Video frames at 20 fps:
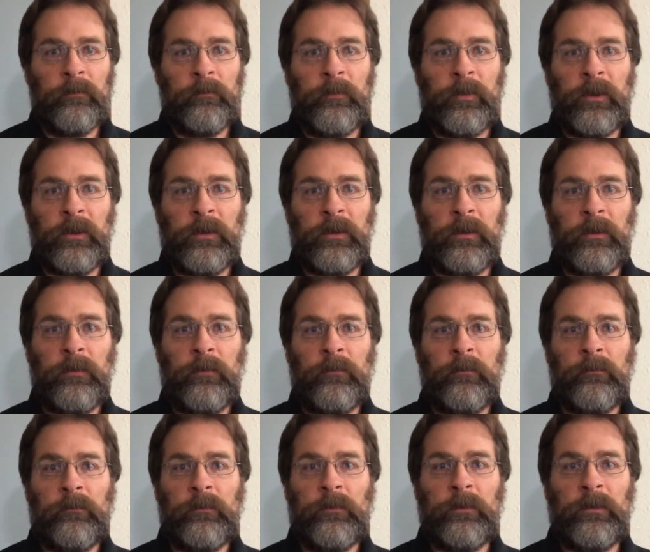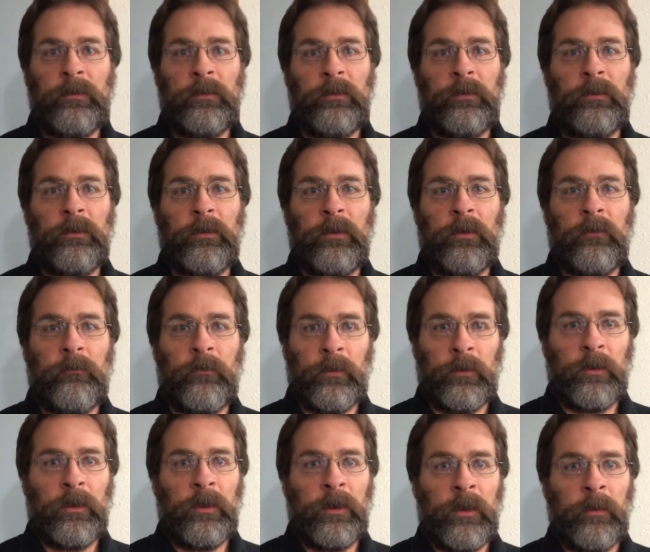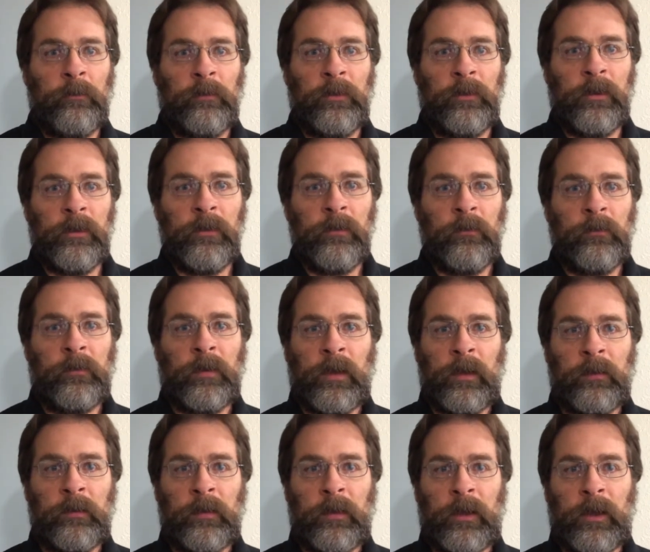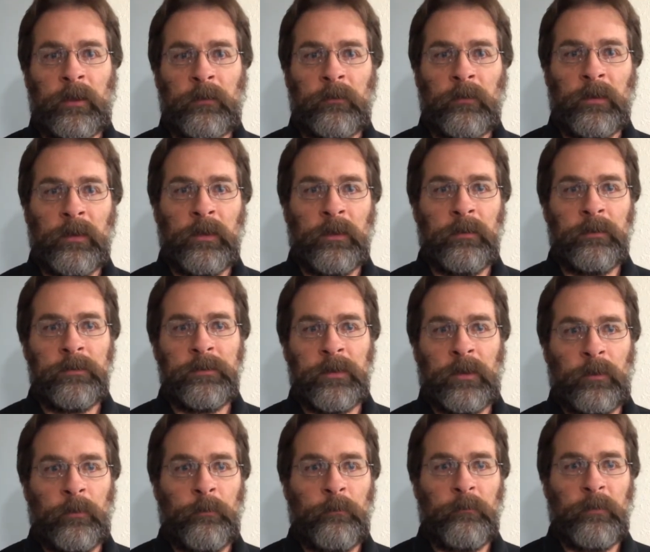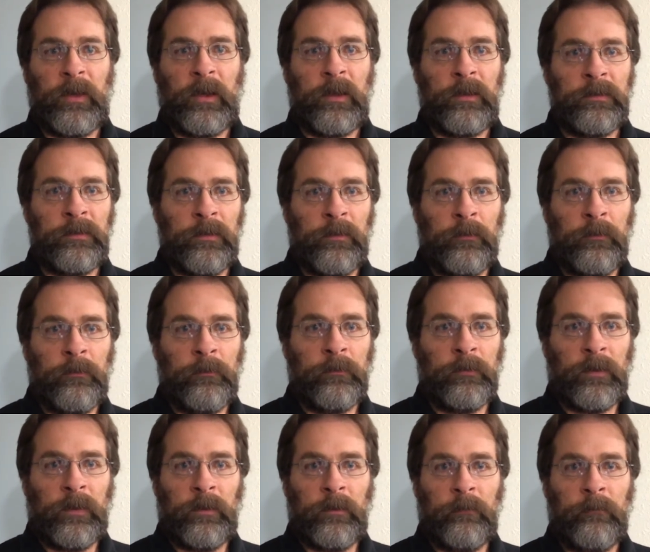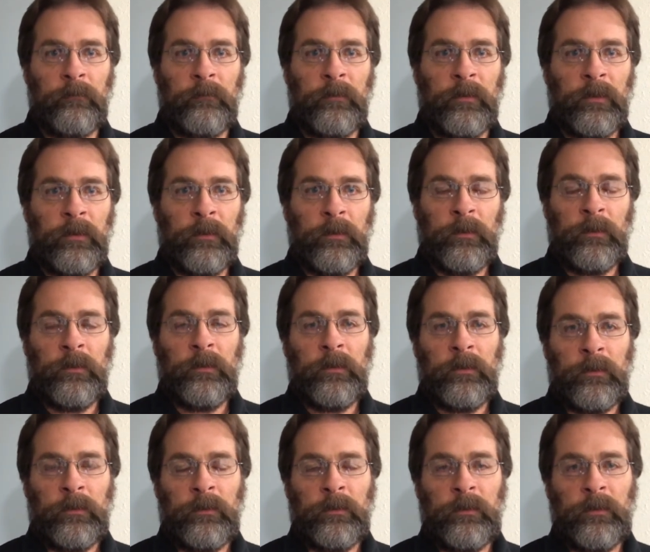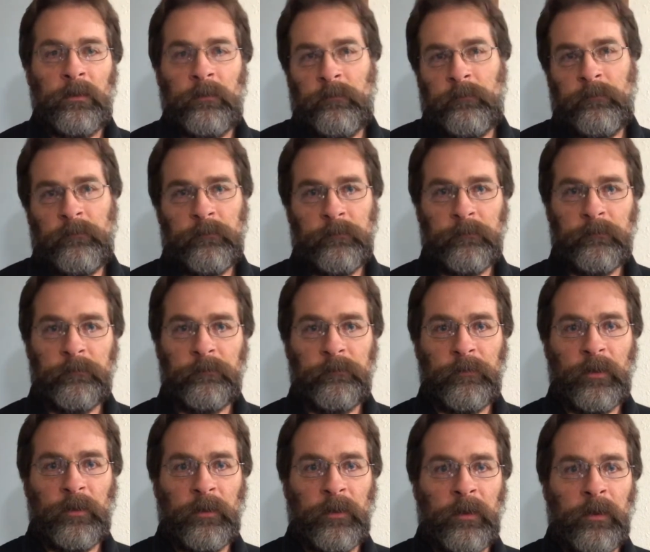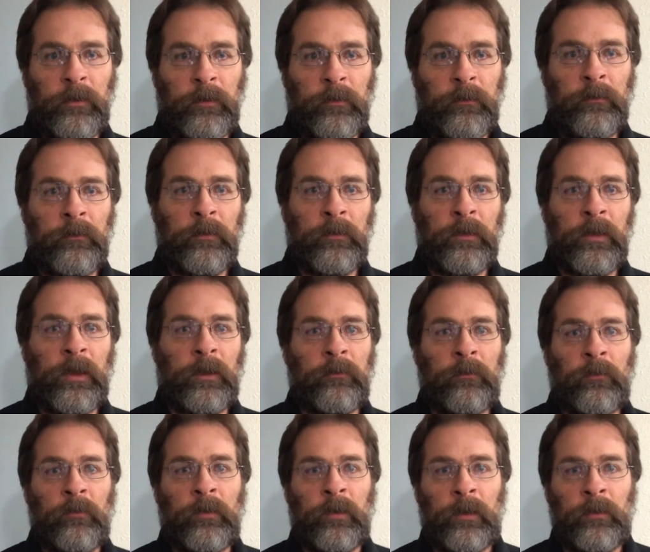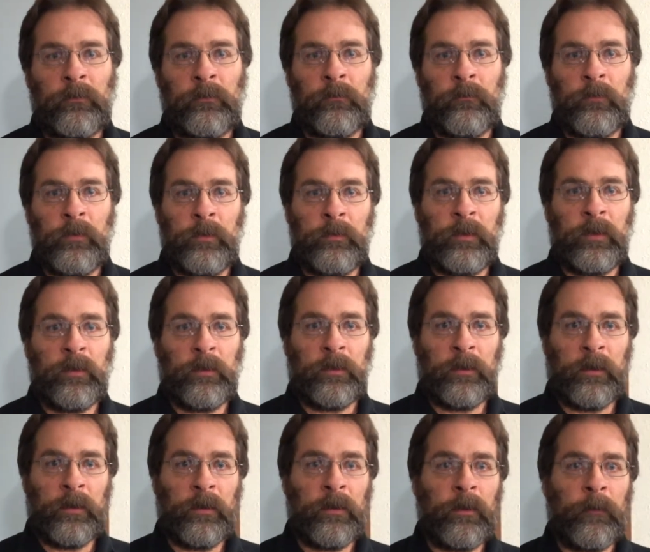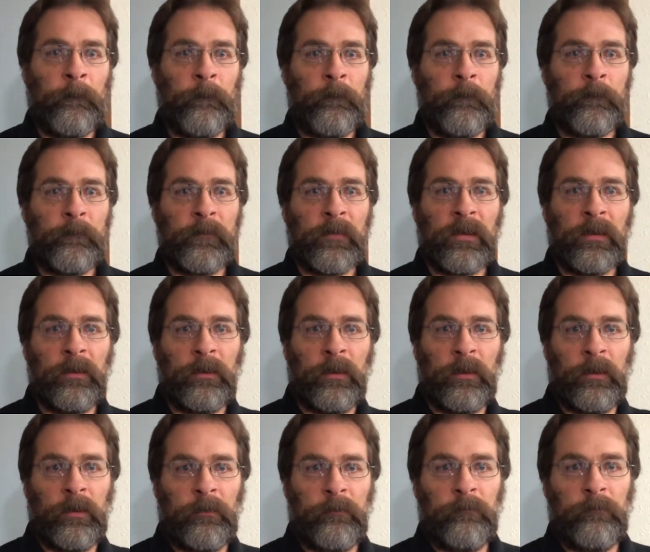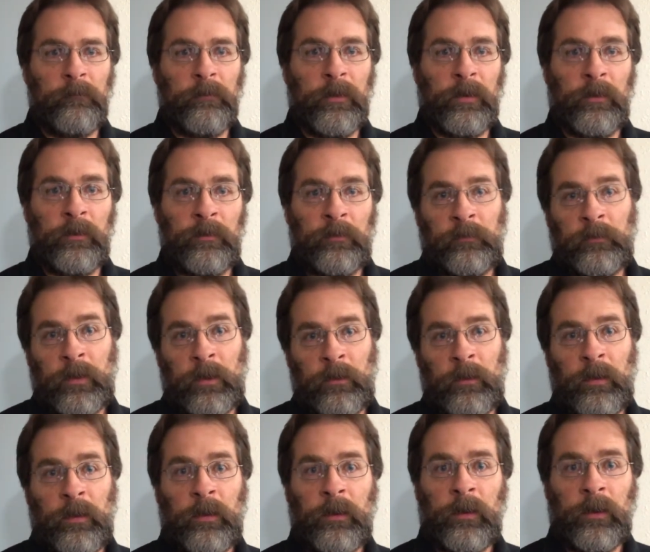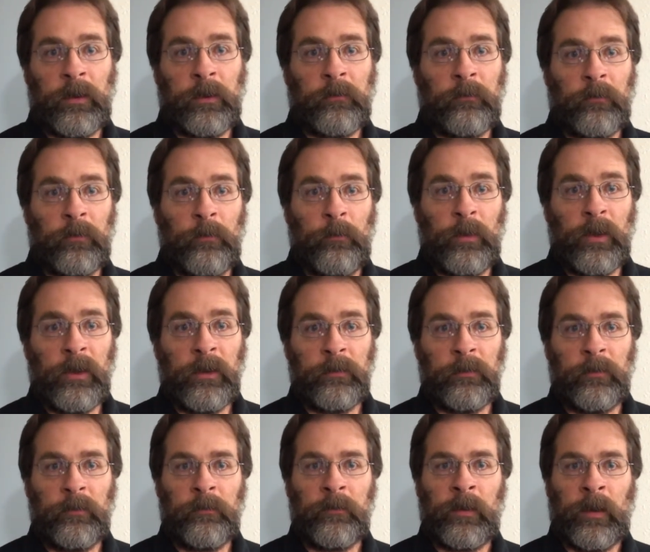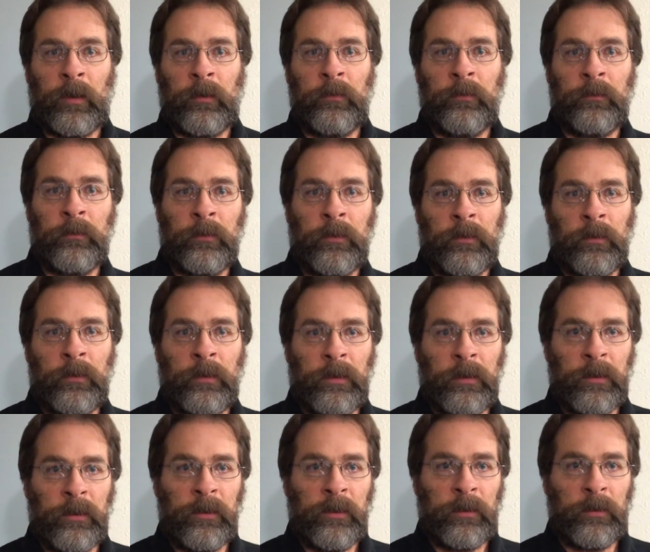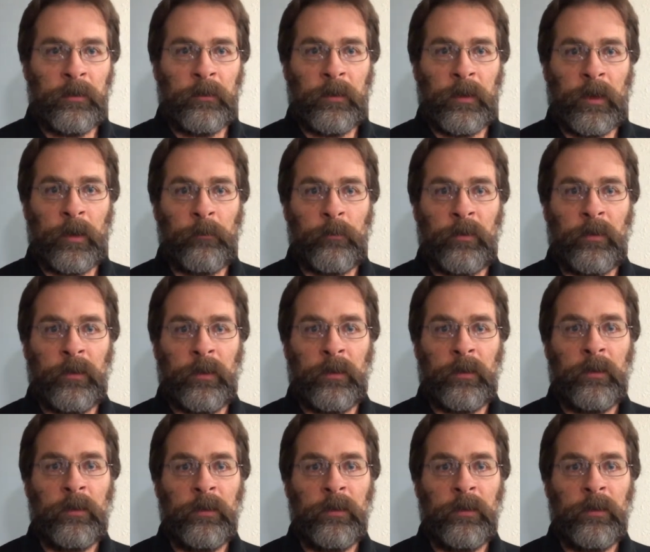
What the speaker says: But if you're unable to use that to actually get sharp edges, then it really is an exercise in futility, and you're just carrying extra weight that's not doing you any good at that point.